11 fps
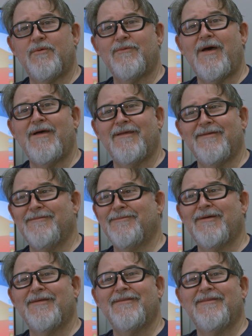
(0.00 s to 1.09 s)
Right,
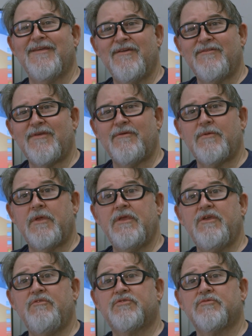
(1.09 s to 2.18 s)
but
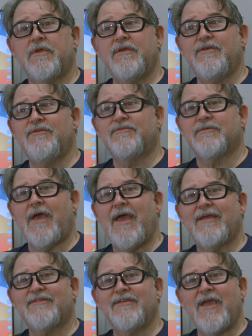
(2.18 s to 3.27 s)
he's
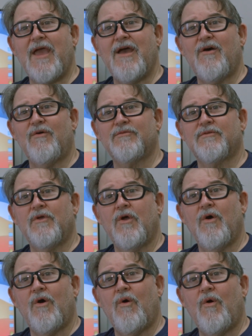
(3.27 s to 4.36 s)
acting out
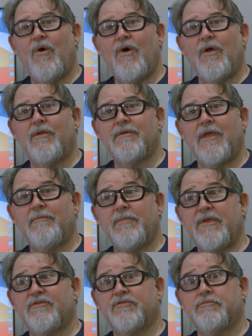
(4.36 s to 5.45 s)
on and
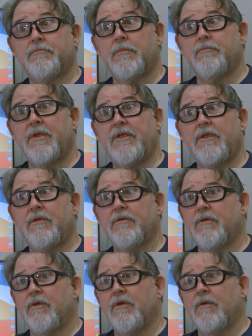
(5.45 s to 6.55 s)
being
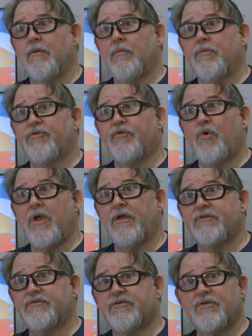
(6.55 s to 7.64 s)

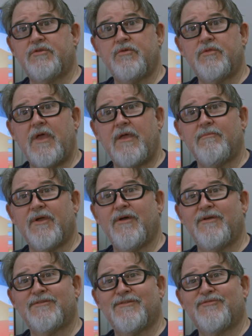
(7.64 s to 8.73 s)
thrust to do that
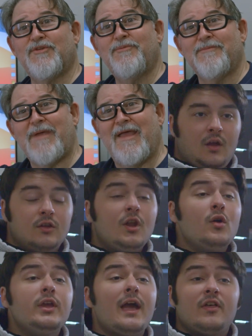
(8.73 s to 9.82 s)
because of Superman. No,
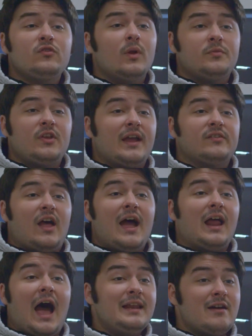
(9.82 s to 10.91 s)
yeah, that's what I'm saying is
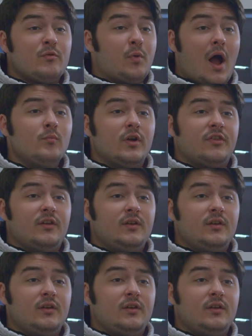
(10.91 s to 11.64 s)
I didn't have a problem with